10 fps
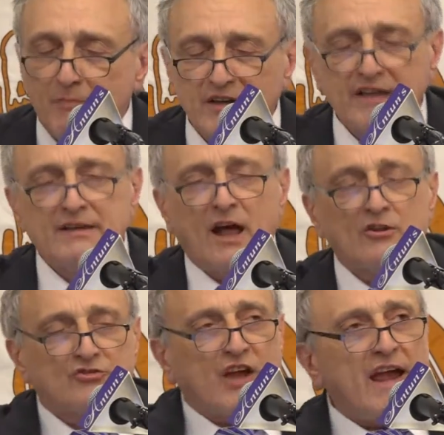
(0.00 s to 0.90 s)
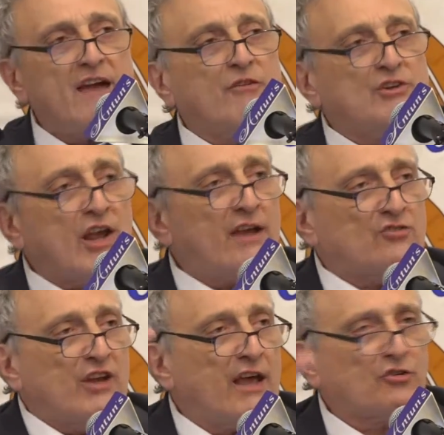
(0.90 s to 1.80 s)
million to
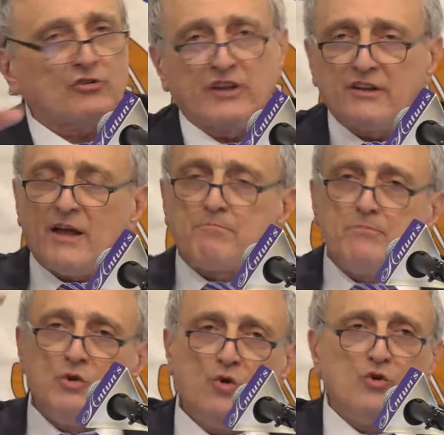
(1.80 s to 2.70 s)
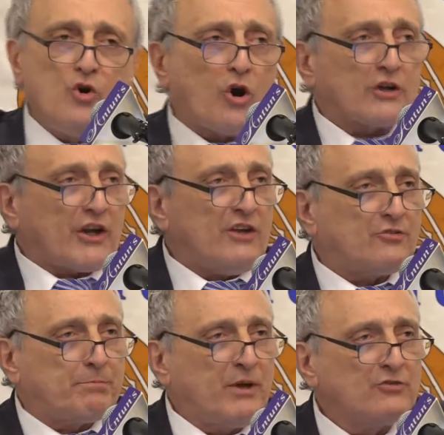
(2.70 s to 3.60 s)
advertise nationally that New York is
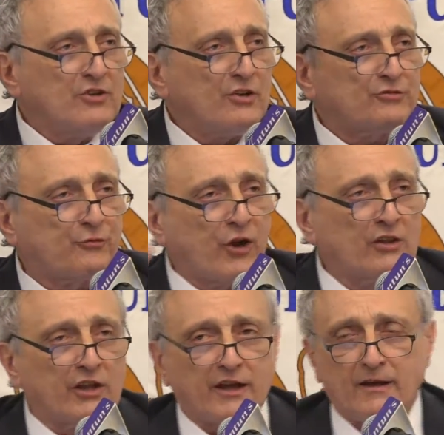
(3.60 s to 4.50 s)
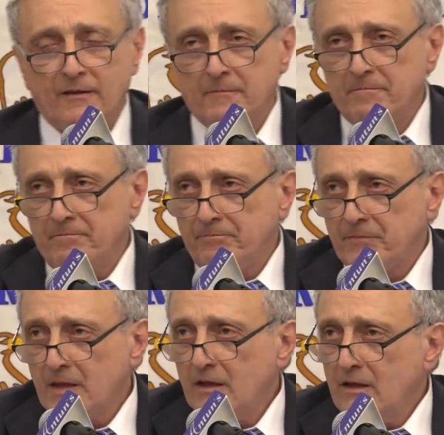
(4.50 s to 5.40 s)
business friendly.
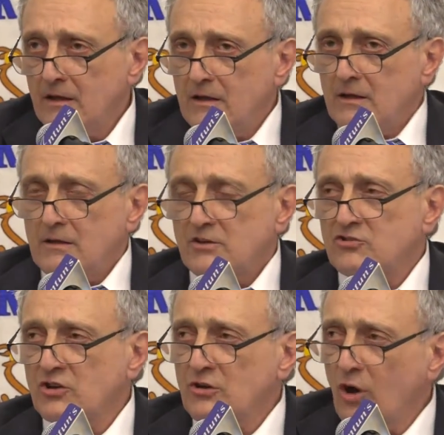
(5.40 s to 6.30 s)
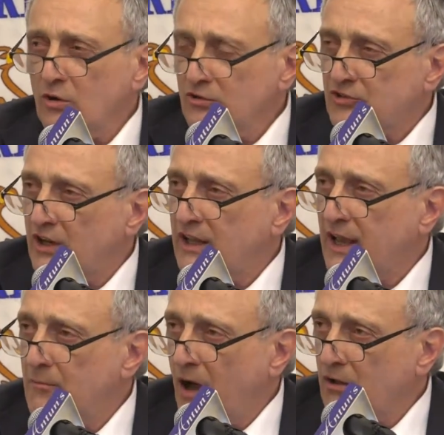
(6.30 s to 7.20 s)
Did you notice that he
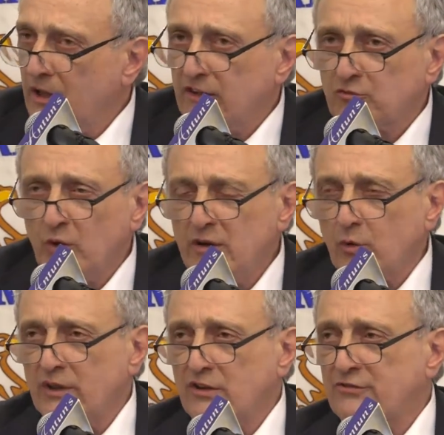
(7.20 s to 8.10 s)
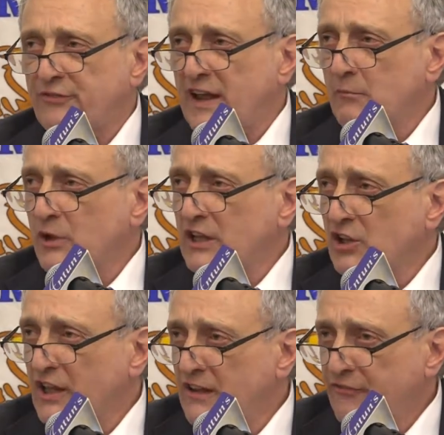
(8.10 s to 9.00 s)
came out last week with his family
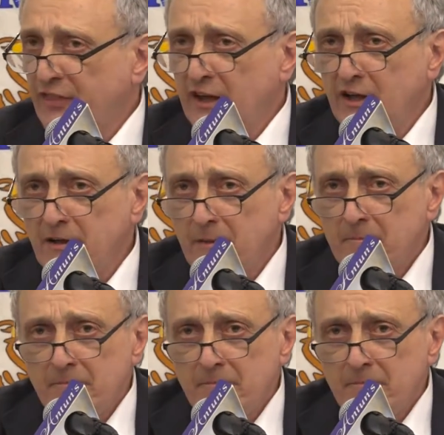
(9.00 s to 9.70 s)
leave thing?